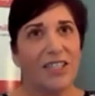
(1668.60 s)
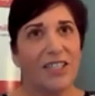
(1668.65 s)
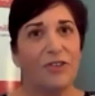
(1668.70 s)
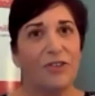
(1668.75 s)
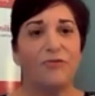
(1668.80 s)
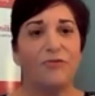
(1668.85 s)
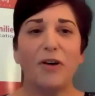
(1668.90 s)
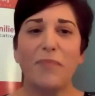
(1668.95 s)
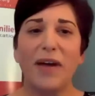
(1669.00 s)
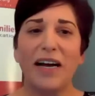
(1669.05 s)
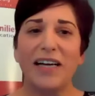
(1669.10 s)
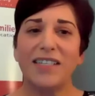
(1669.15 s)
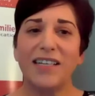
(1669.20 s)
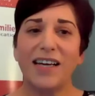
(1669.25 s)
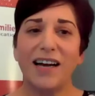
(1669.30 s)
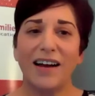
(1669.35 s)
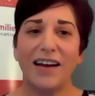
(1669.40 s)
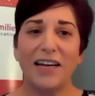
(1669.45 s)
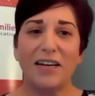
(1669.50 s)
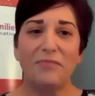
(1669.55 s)
from my
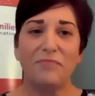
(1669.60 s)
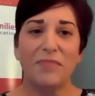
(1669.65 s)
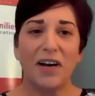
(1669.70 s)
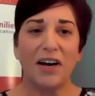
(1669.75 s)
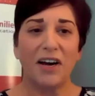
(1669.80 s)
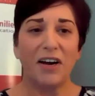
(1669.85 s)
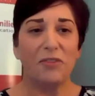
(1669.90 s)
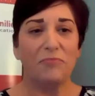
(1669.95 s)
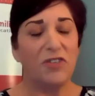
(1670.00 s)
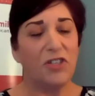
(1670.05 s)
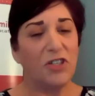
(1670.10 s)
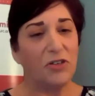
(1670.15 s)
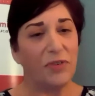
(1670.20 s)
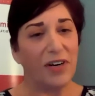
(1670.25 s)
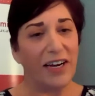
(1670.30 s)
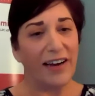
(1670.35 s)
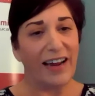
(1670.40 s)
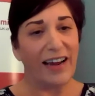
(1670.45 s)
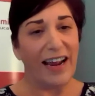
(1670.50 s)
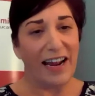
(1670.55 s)
time
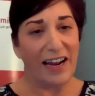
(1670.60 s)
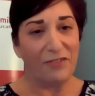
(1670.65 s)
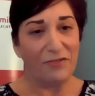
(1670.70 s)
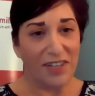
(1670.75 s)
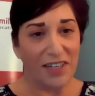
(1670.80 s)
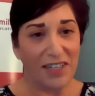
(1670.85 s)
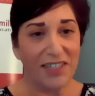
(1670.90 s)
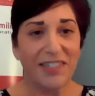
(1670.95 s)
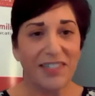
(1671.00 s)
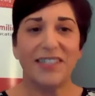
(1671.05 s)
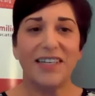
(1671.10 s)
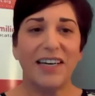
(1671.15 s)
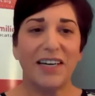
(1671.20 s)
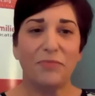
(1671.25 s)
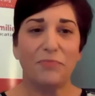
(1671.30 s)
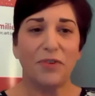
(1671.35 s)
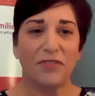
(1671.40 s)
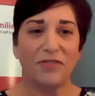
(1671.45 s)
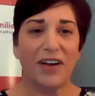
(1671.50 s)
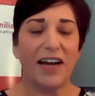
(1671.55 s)
doing advocacy
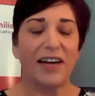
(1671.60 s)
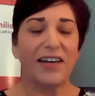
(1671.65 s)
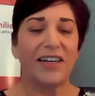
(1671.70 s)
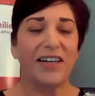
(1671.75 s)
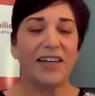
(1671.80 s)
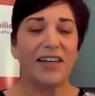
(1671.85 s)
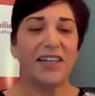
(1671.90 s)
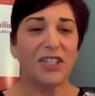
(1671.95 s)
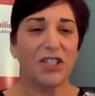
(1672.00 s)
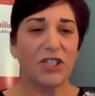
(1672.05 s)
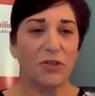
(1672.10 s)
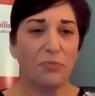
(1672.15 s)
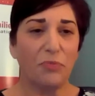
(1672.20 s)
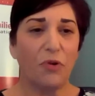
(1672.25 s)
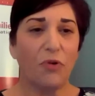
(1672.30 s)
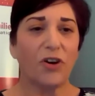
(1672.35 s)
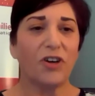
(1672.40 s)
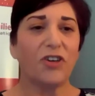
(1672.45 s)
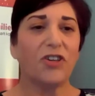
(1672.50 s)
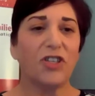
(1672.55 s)
and providing
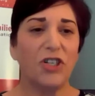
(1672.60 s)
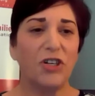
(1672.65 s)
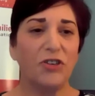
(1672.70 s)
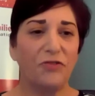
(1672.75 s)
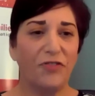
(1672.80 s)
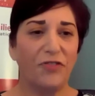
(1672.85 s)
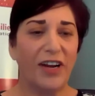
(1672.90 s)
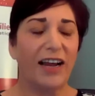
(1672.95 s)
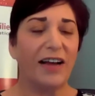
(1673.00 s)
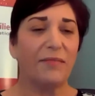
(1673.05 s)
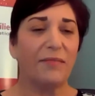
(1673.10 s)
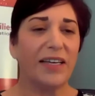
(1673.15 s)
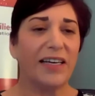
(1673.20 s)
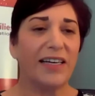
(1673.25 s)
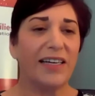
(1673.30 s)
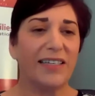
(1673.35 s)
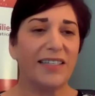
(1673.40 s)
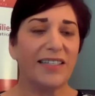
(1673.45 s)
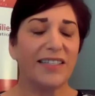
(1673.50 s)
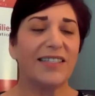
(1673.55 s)
support to
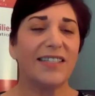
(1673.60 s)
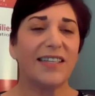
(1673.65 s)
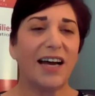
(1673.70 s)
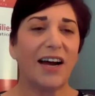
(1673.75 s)
families,